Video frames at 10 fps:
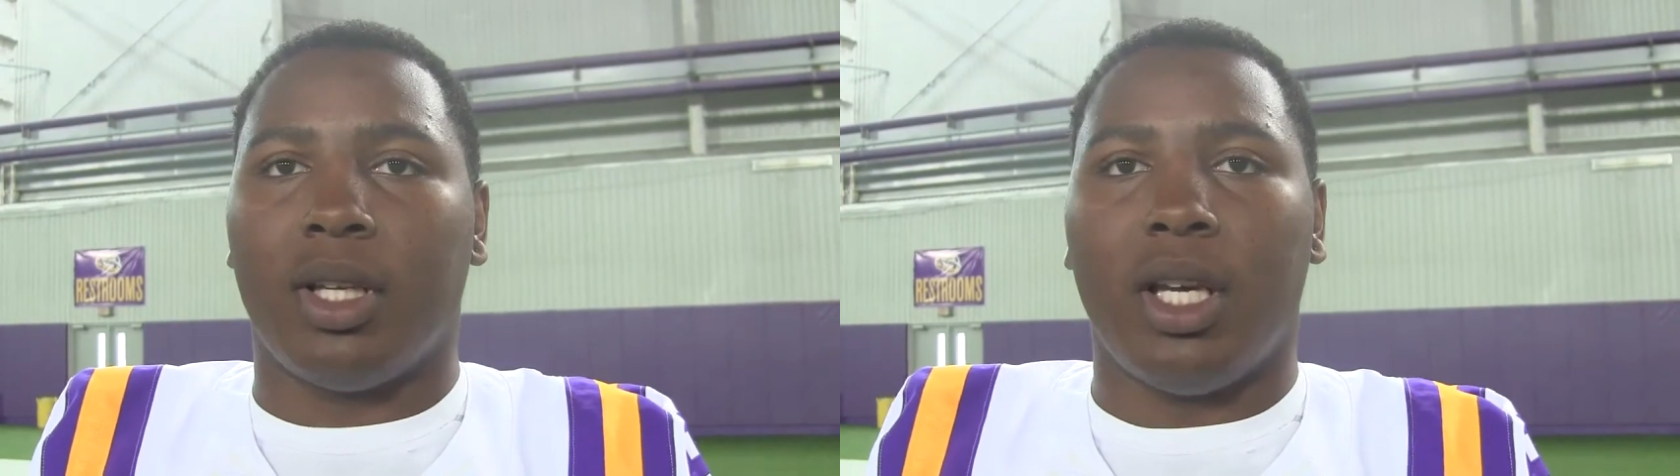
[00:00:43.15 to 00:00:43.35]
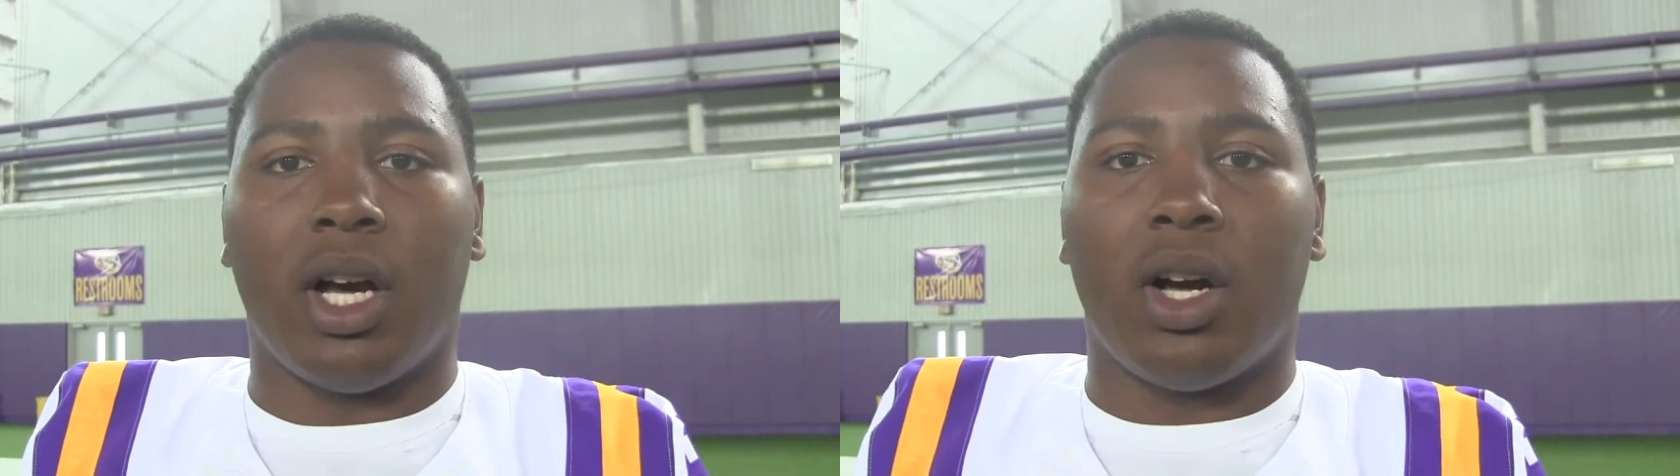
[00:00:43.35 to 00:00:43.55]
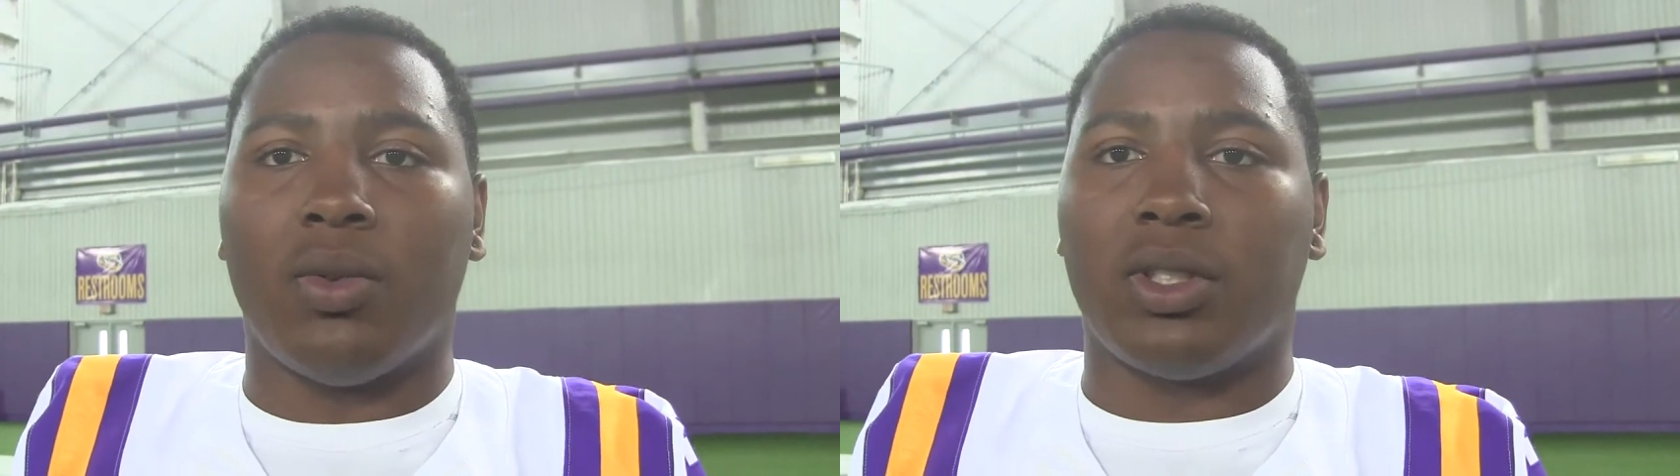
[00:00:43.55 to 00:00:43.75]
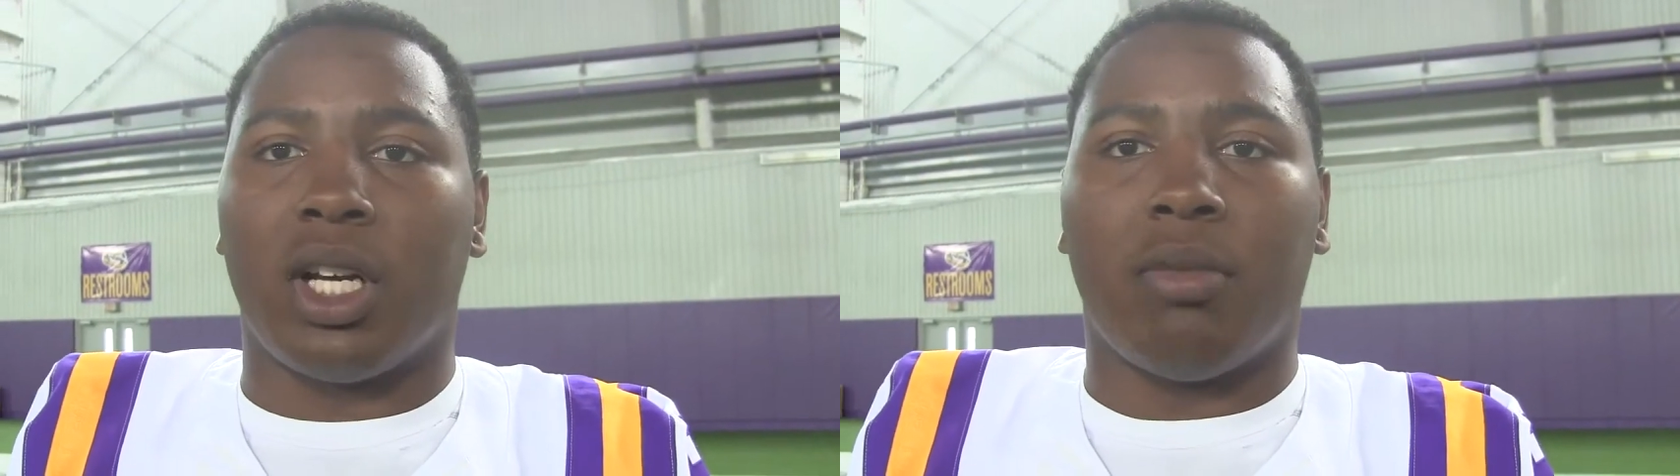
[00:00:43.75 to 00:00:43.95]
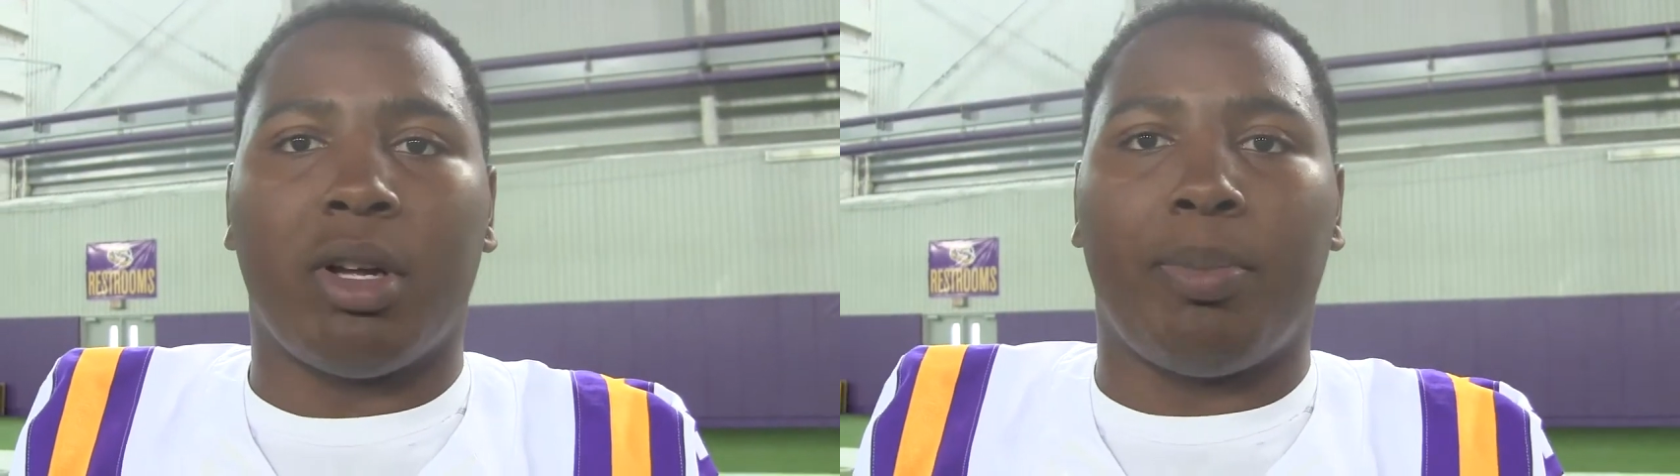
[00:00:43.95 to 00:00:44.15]
he always
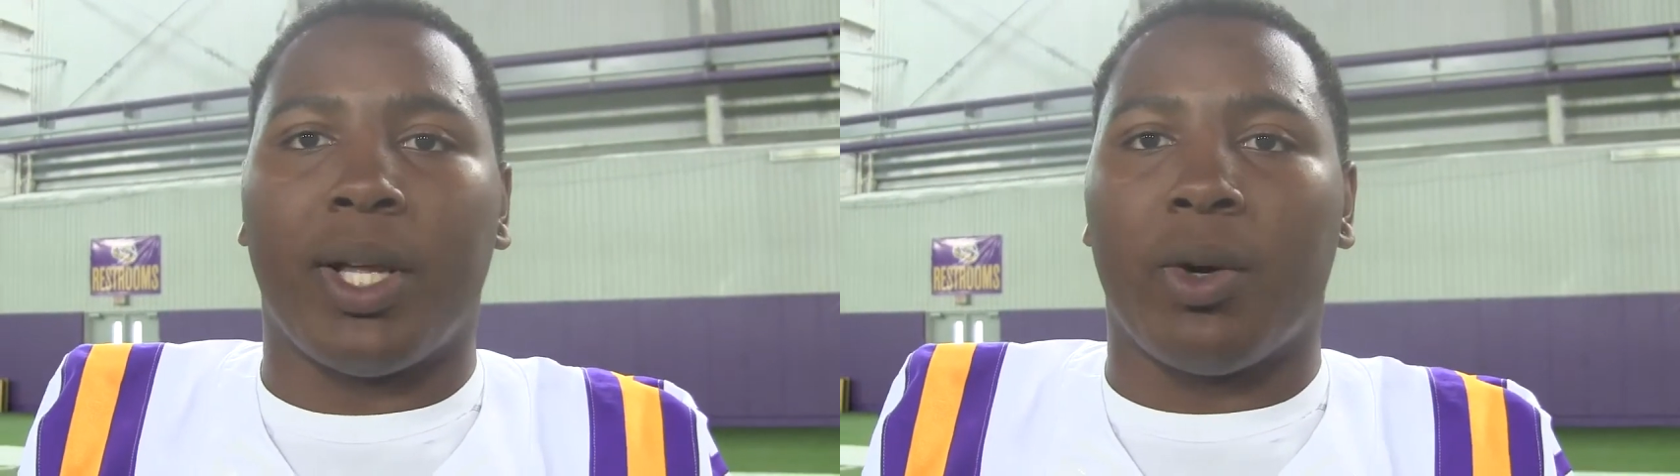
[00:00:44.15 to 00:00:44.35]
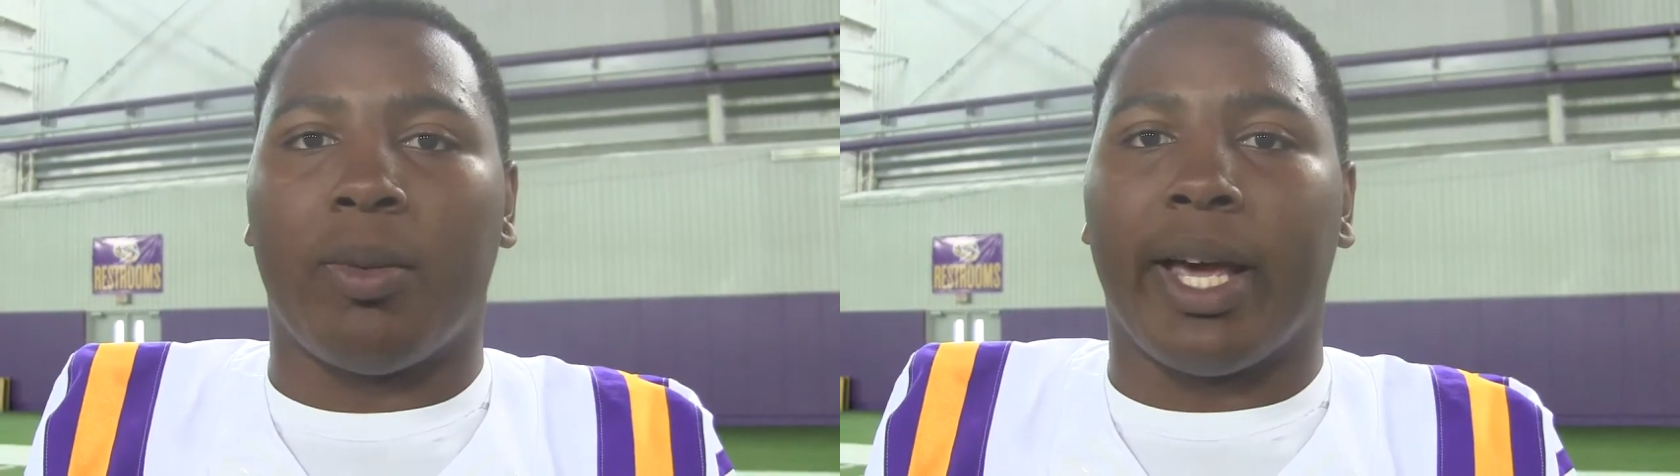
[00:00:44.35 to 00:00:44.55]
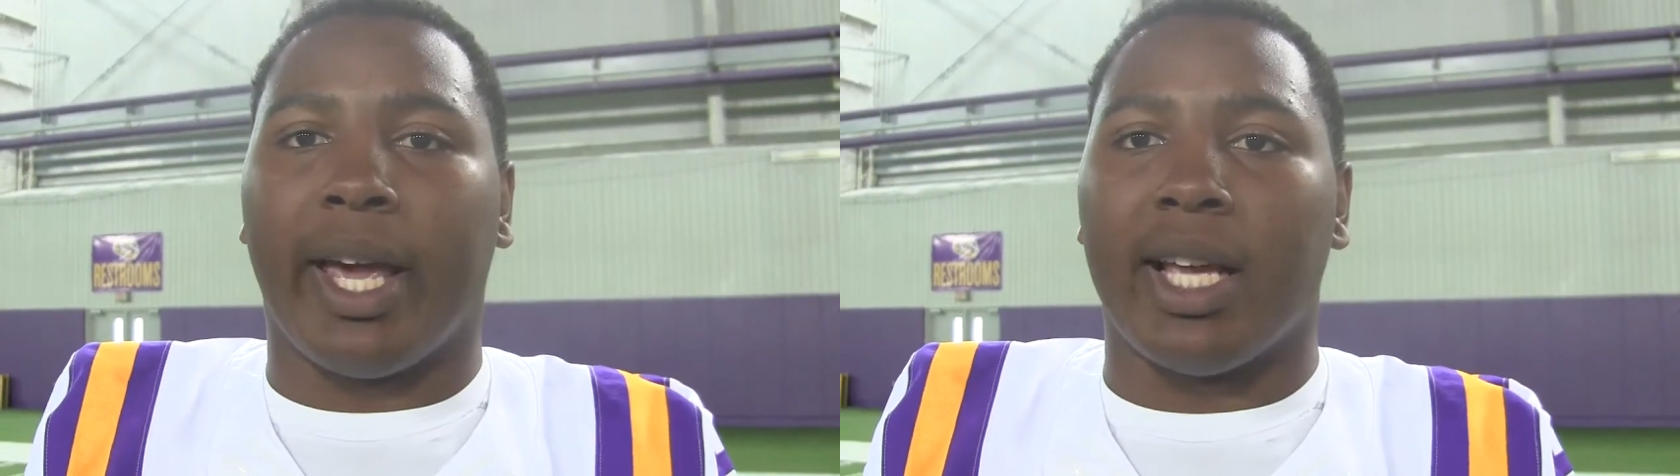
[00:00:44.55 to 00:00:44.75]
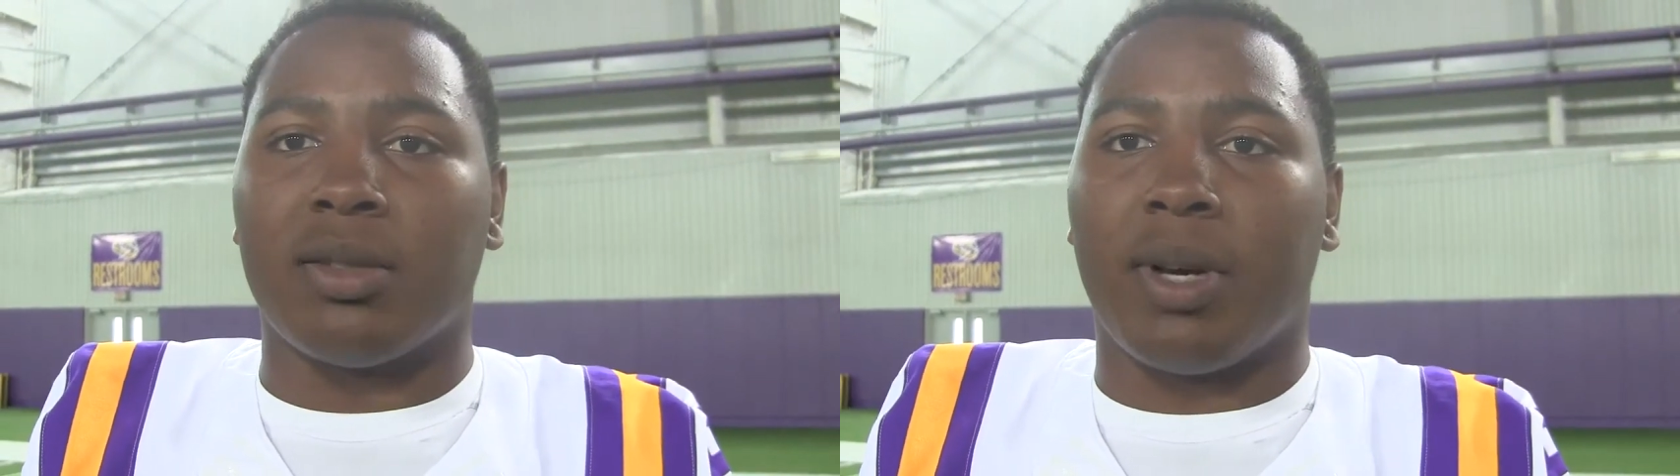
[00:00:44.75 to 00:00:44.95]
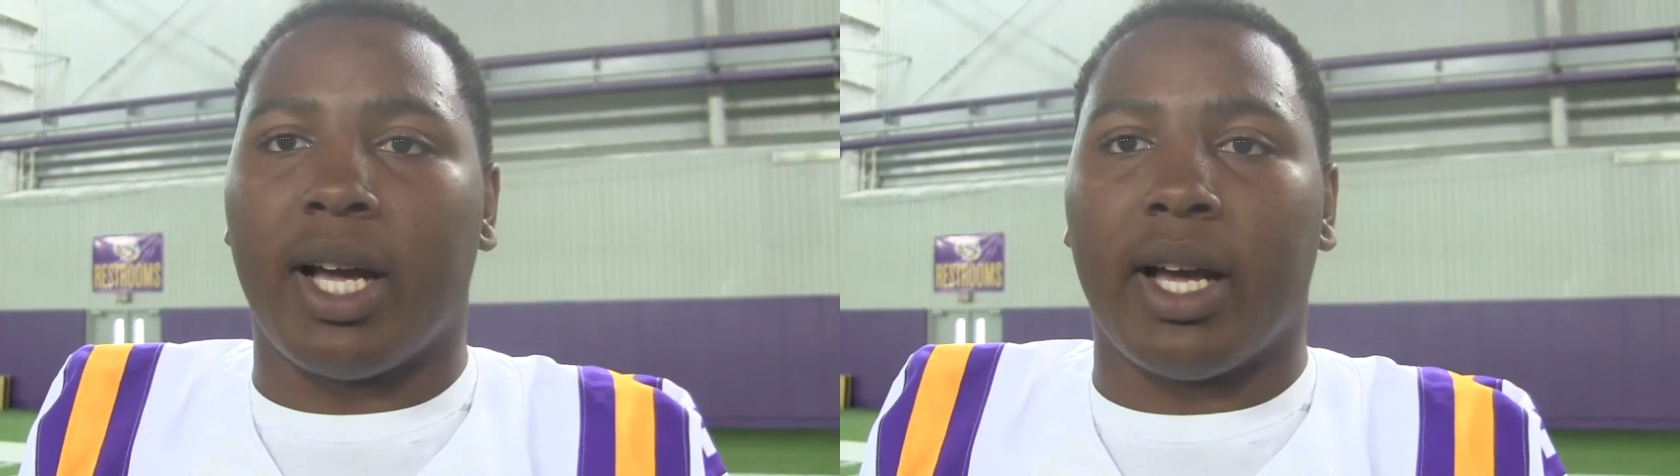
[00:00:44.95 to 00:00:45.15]
talking about playing with my hands,
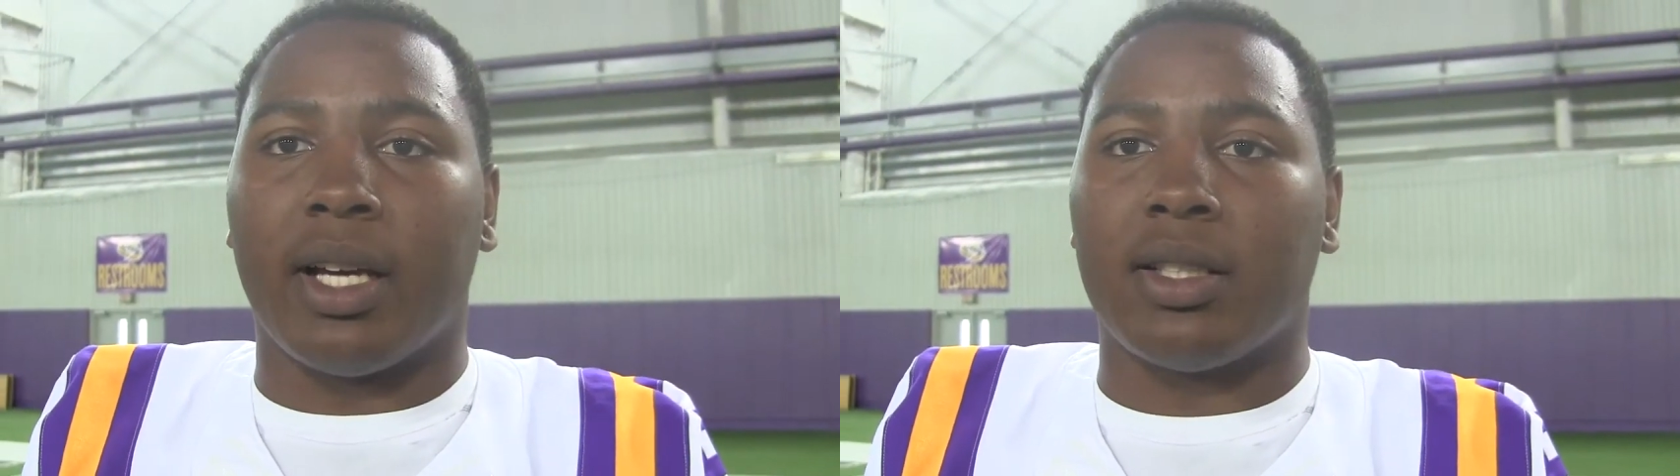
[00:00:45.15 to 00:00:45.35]
my eyes.